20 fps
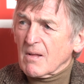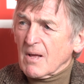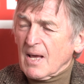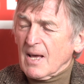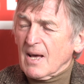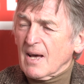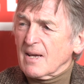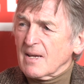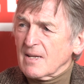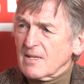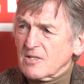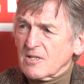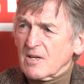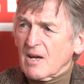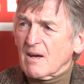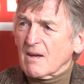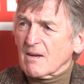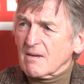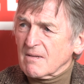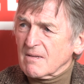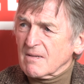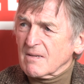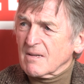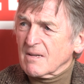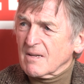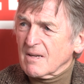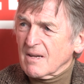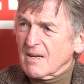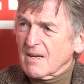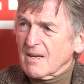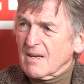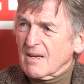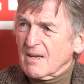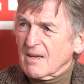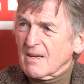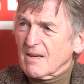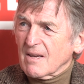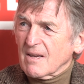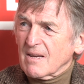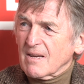the guy in charge
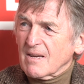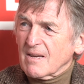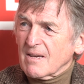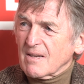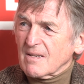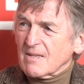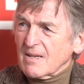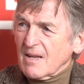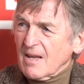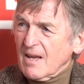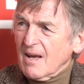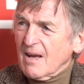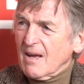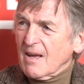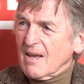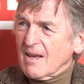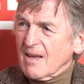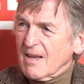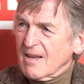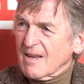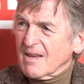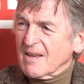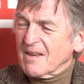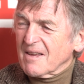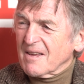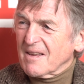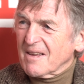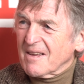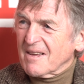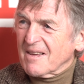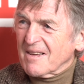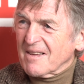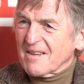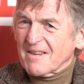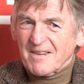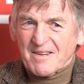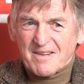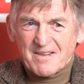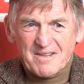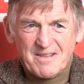is a guy
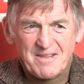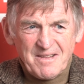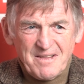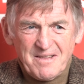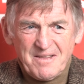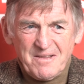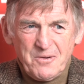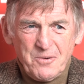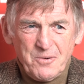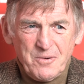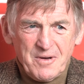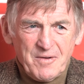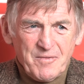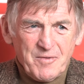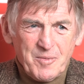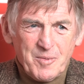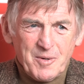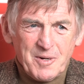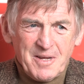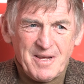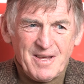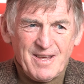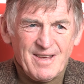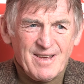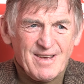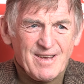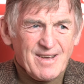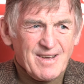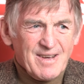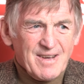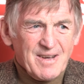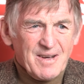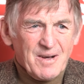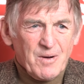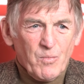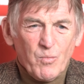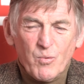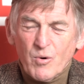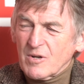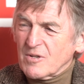who everybody
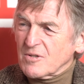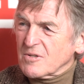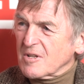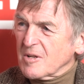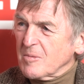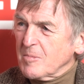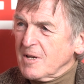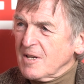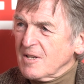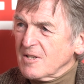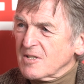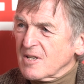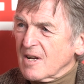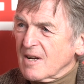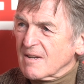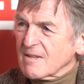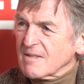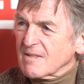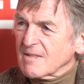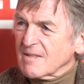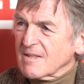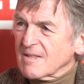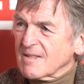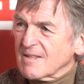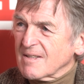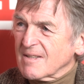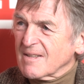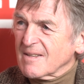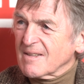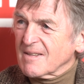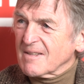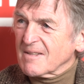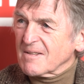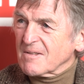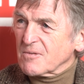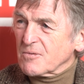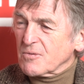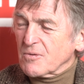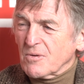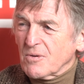wants to be in charge.
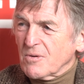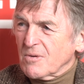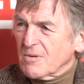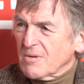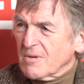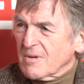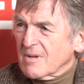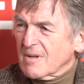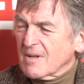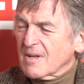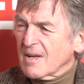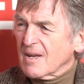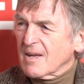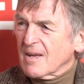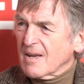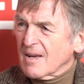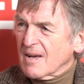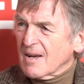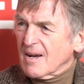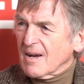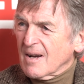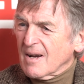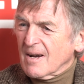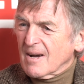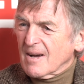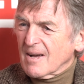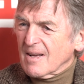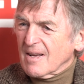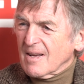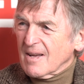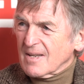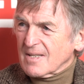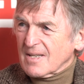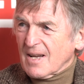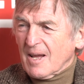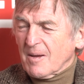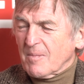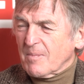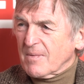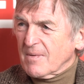So it's
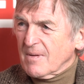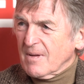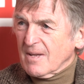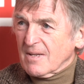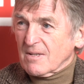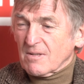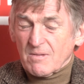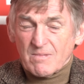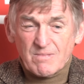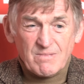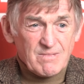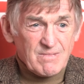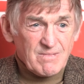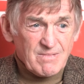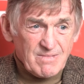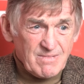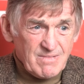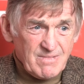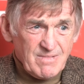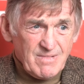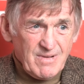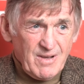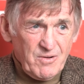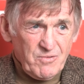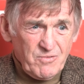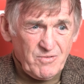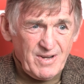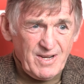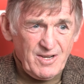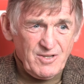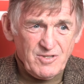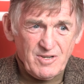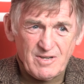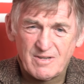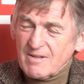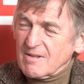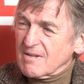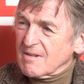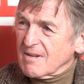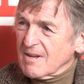
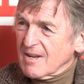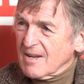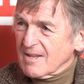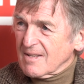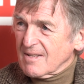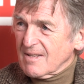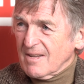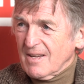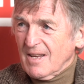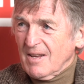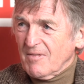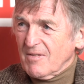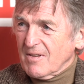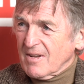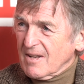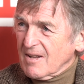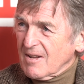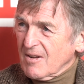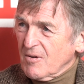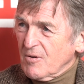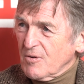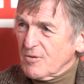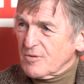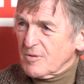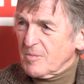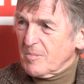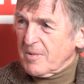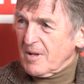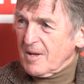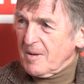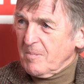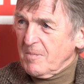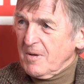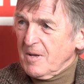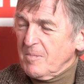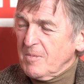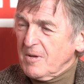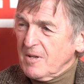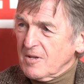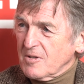outrageous to even contemplate
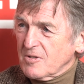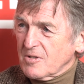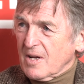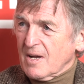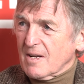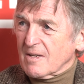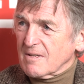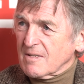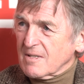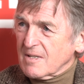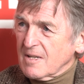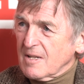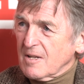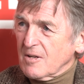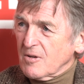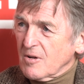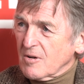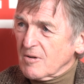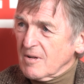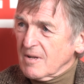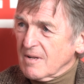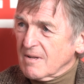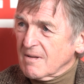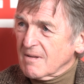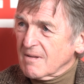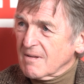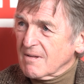me being in charge instead of Jurgen.